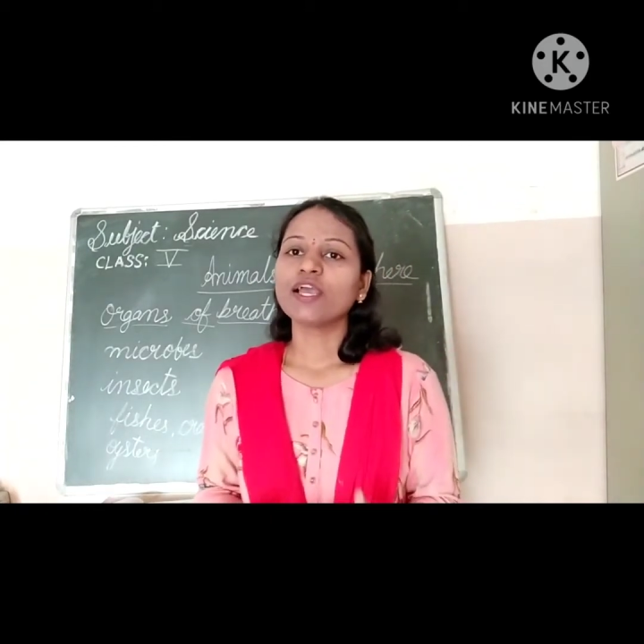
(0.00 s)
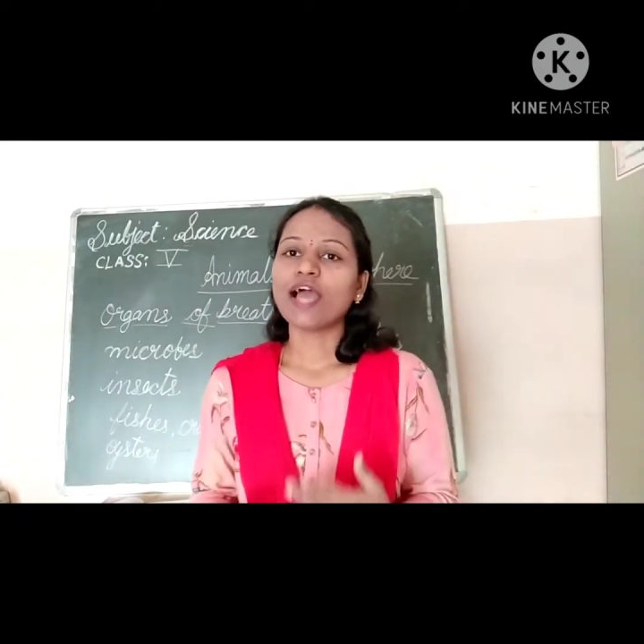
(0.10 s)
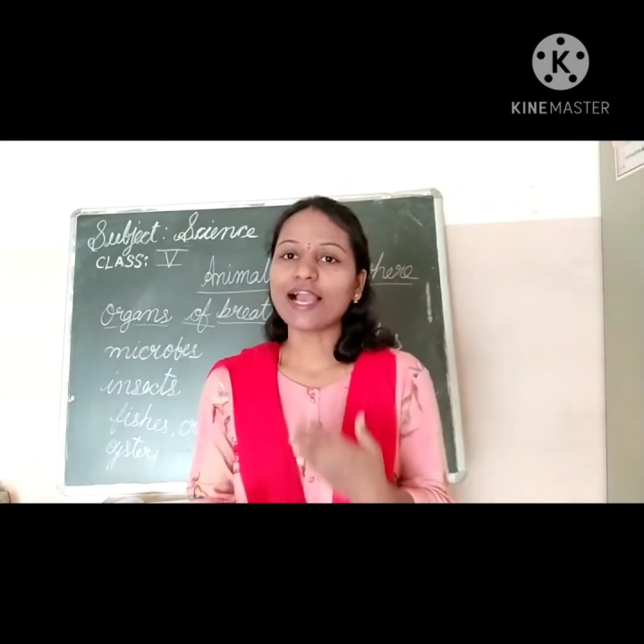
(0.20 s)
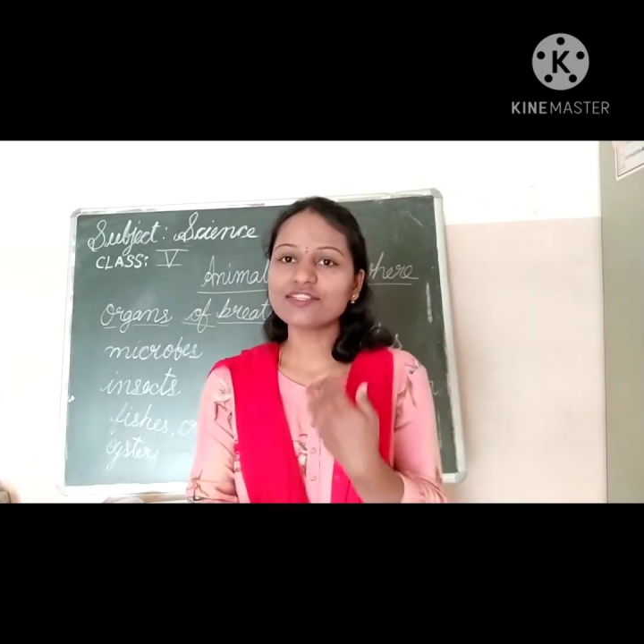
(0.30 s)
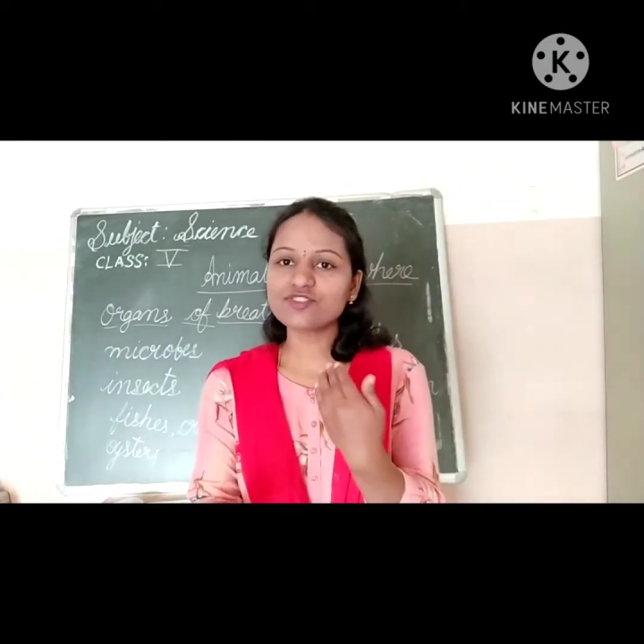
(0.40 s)

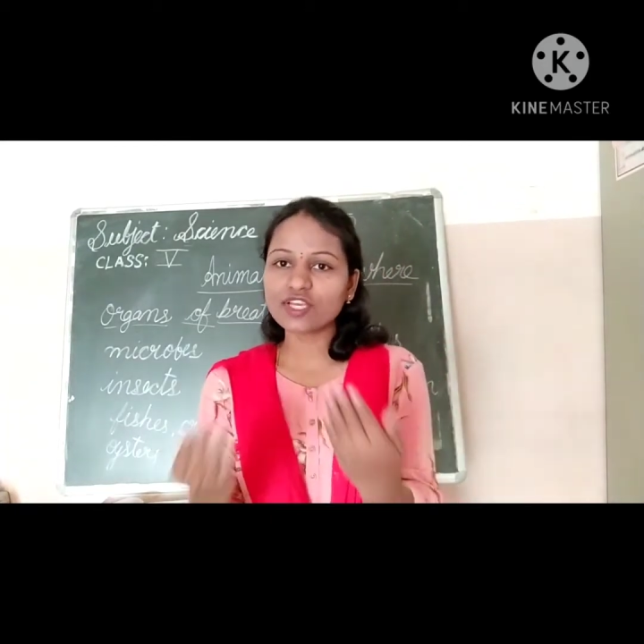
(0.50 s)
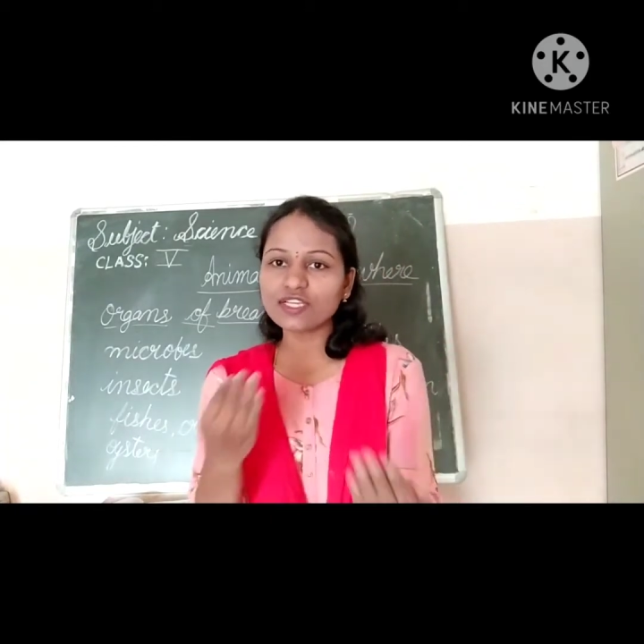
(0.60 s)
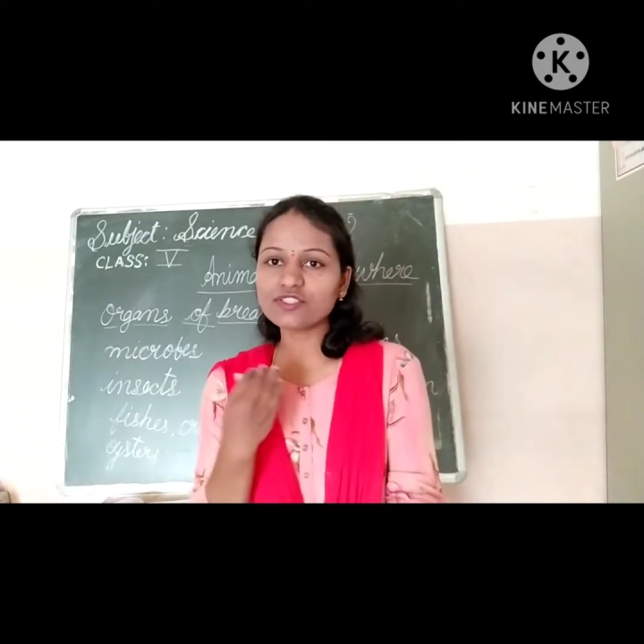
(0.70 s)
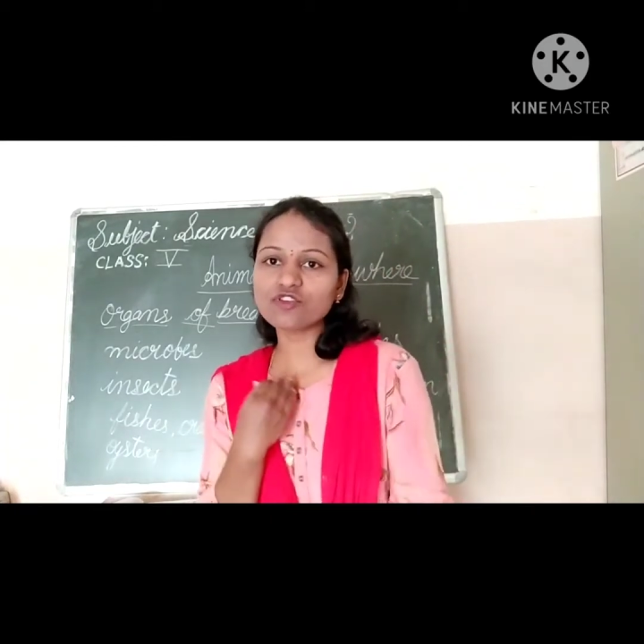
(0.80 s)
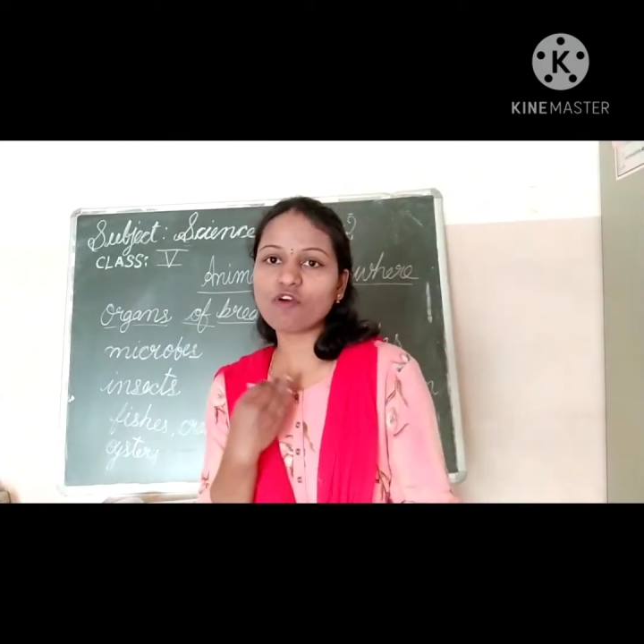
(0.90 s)

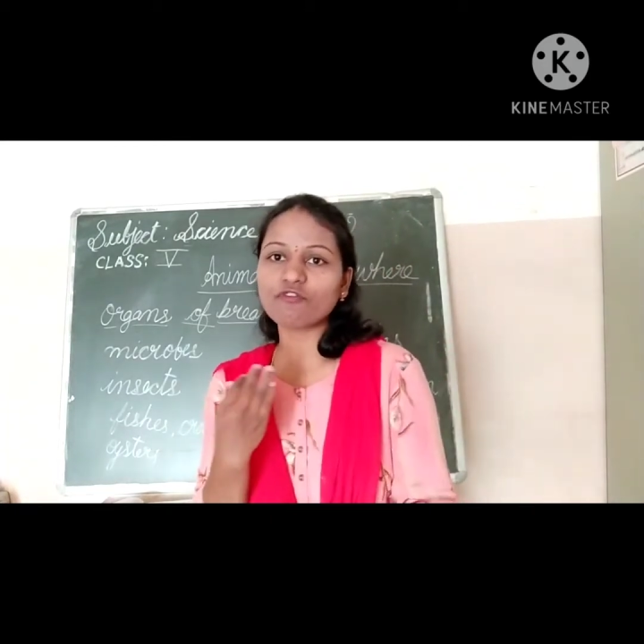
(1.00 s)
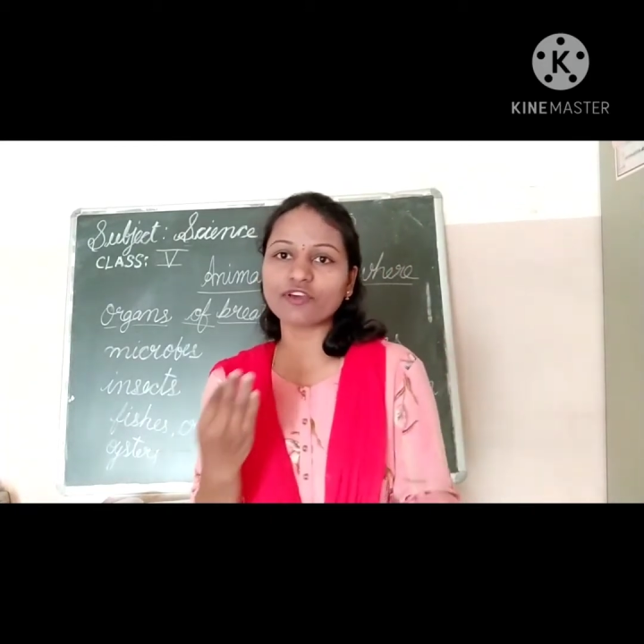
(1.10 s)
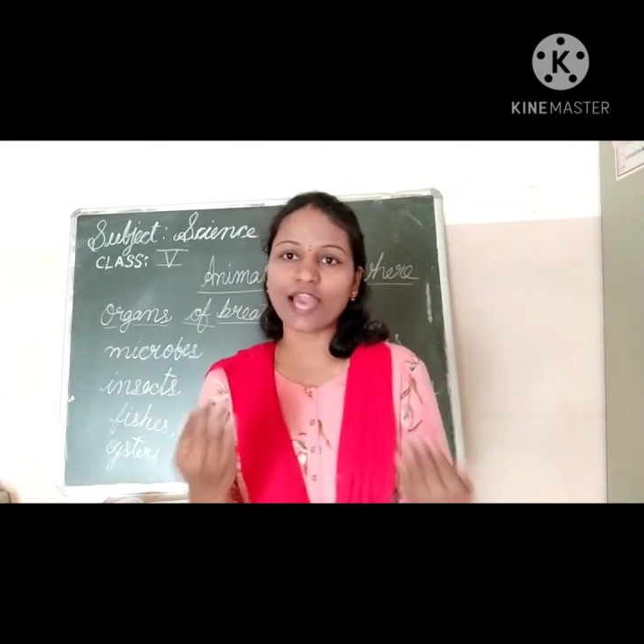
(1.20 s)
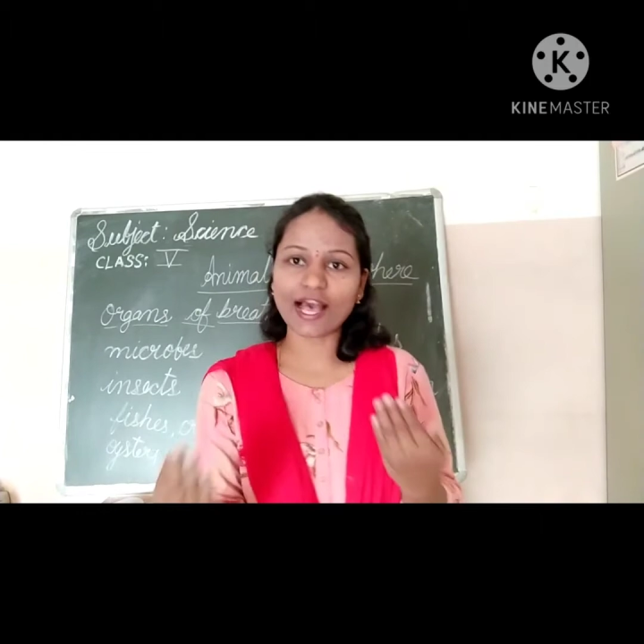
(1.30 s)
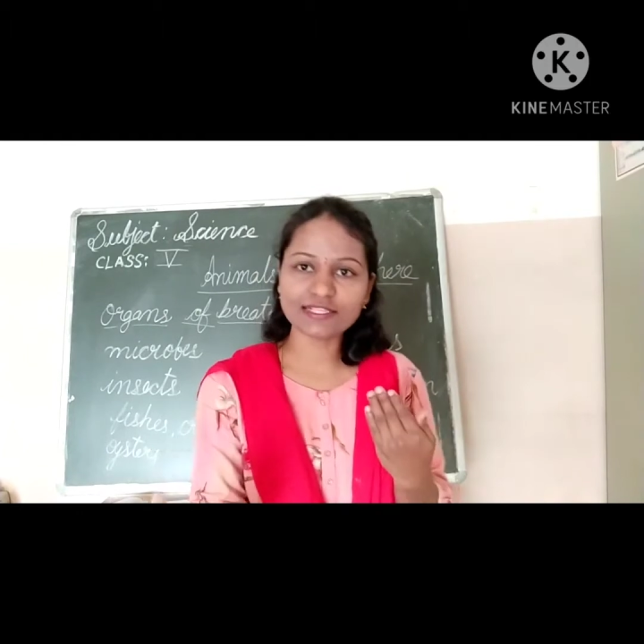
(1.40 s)
Exchange
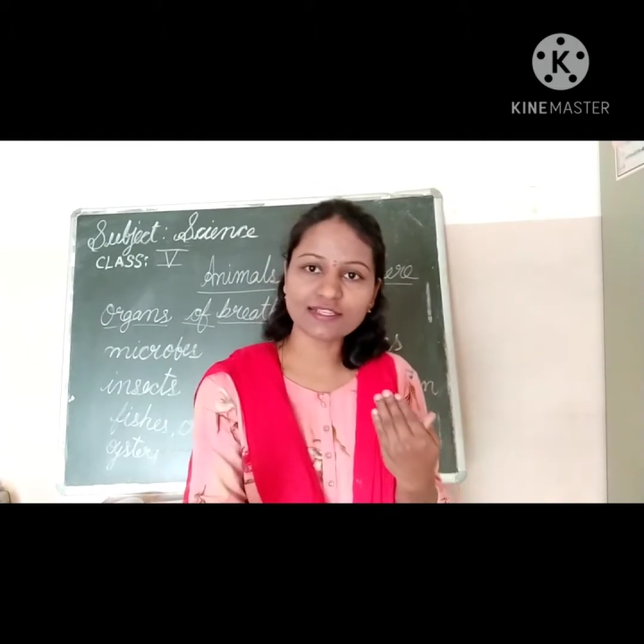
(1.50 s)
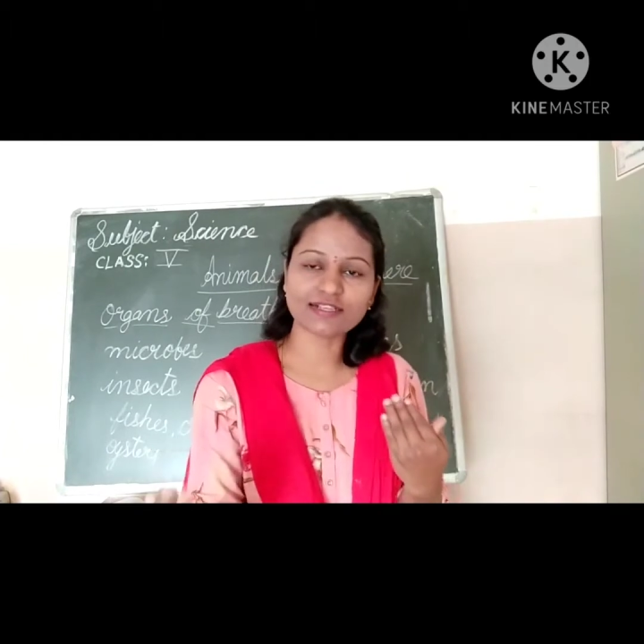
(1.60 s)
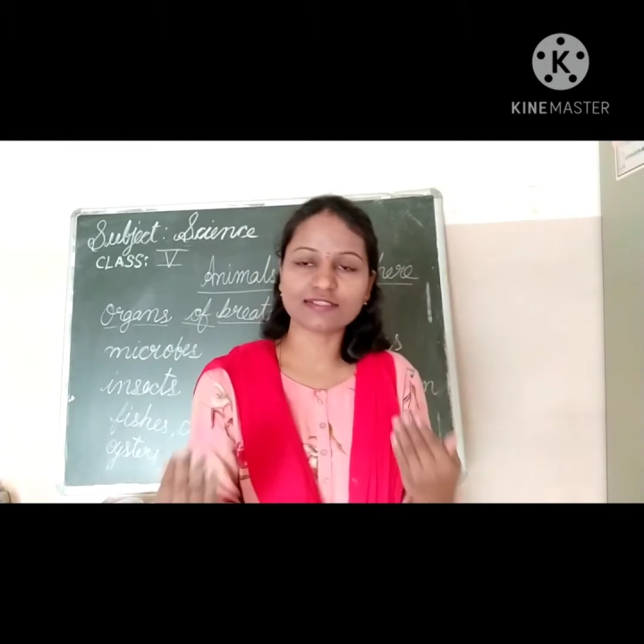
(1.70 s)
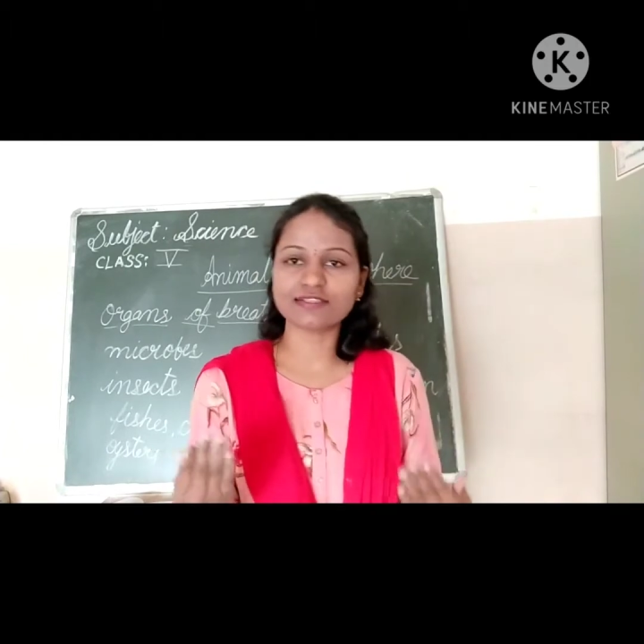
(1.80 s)
of gases